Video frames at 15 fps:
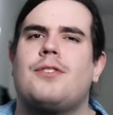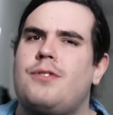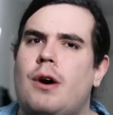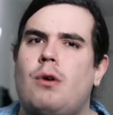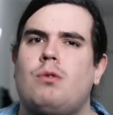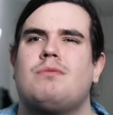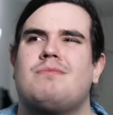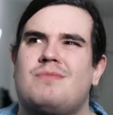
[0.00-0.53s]
So
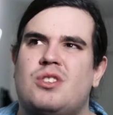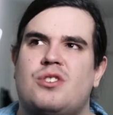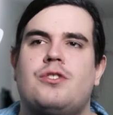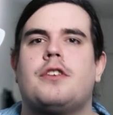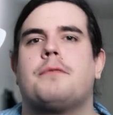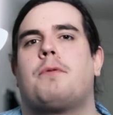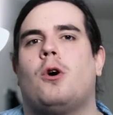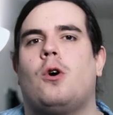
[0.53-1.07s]
don't
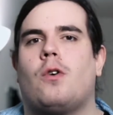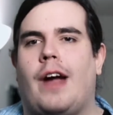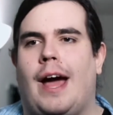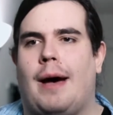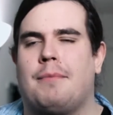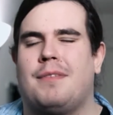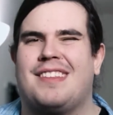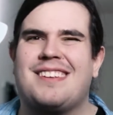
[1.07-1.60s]
learn to
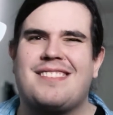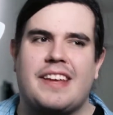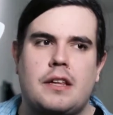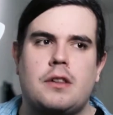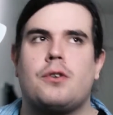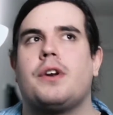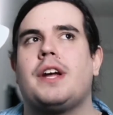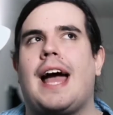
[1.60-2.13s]
program. That's
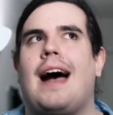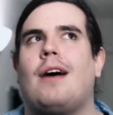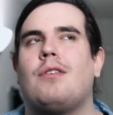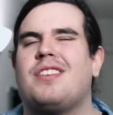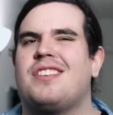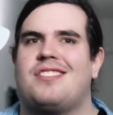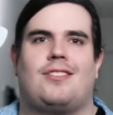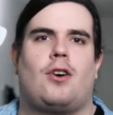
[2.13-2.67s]
like learning
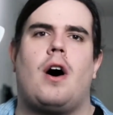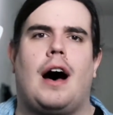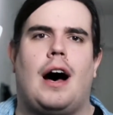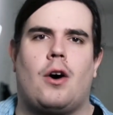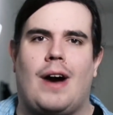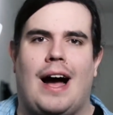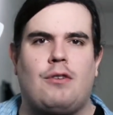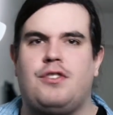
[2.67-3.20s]
how to
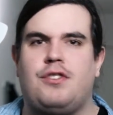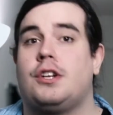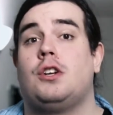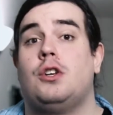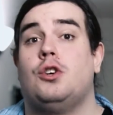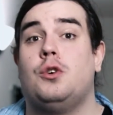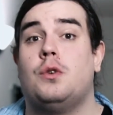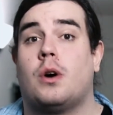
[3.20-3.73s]
saw, or how to
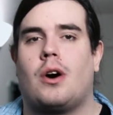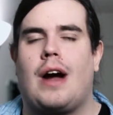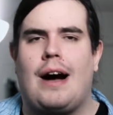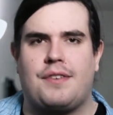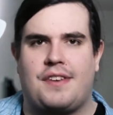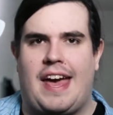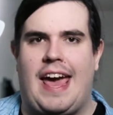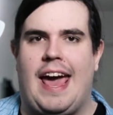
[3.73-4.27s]
glue, or
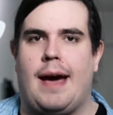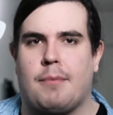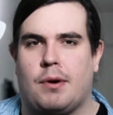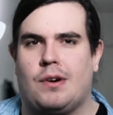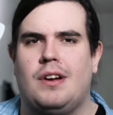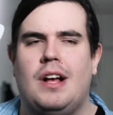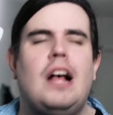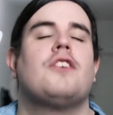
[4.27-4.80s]
how to
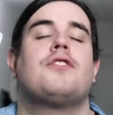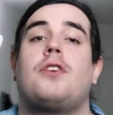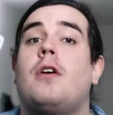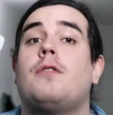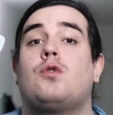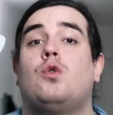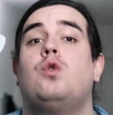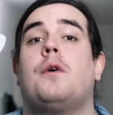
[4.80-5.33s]
hammer.
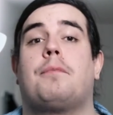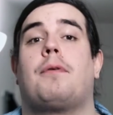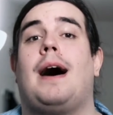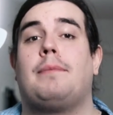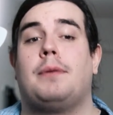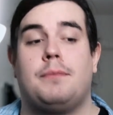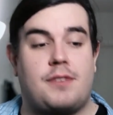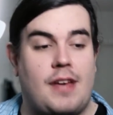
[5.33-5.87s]
Solve cool
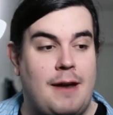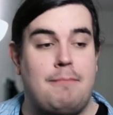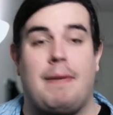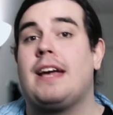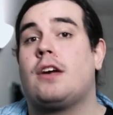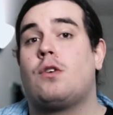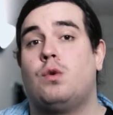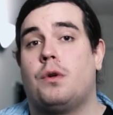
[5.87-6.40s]
problems
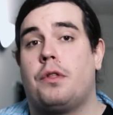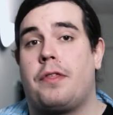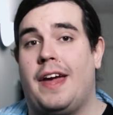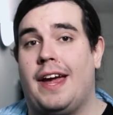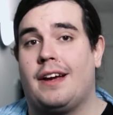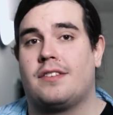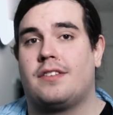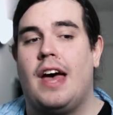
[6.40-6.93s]
and make cool
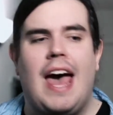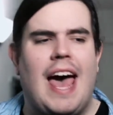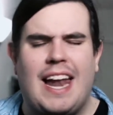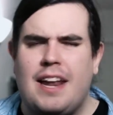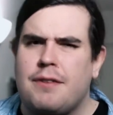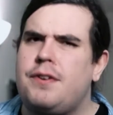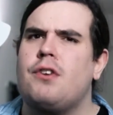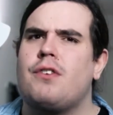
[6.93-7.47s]
things.
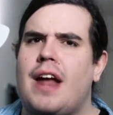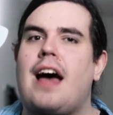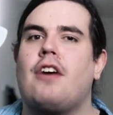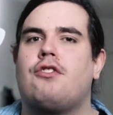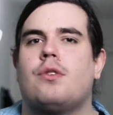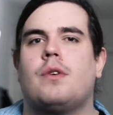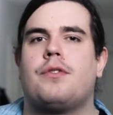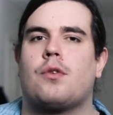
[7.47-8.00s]
And if you're
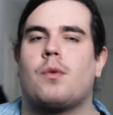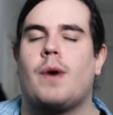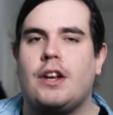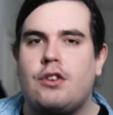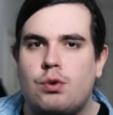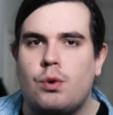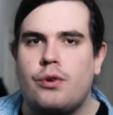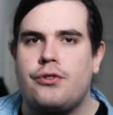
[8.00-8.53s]
not sure of the
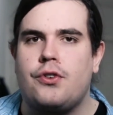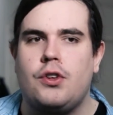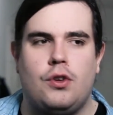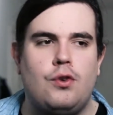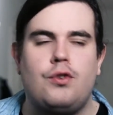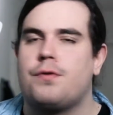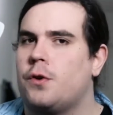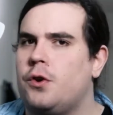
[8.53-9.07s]
right tools to
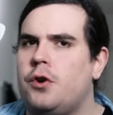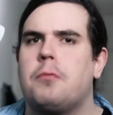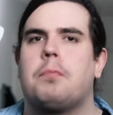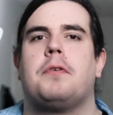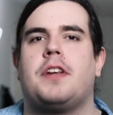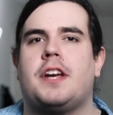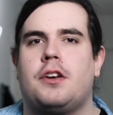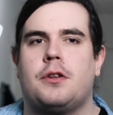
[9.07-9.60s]
use for your
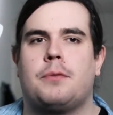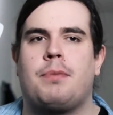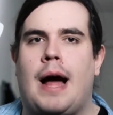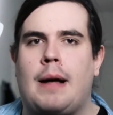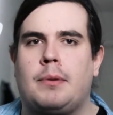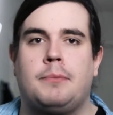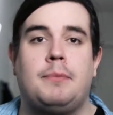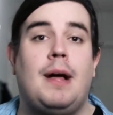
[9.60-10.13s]
particular
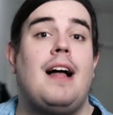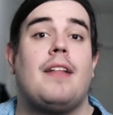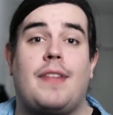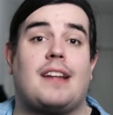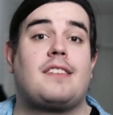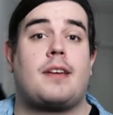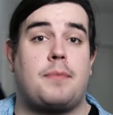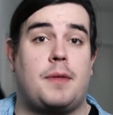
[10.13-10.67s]
problem,
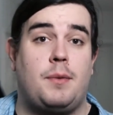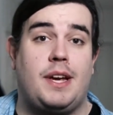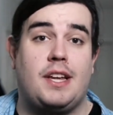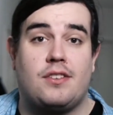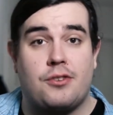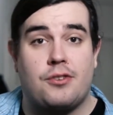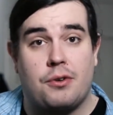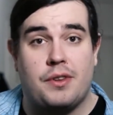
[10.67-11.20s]
that's something we
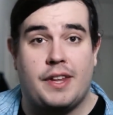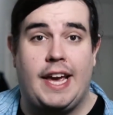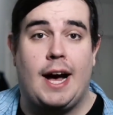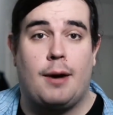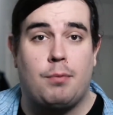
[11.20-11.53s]
can certainly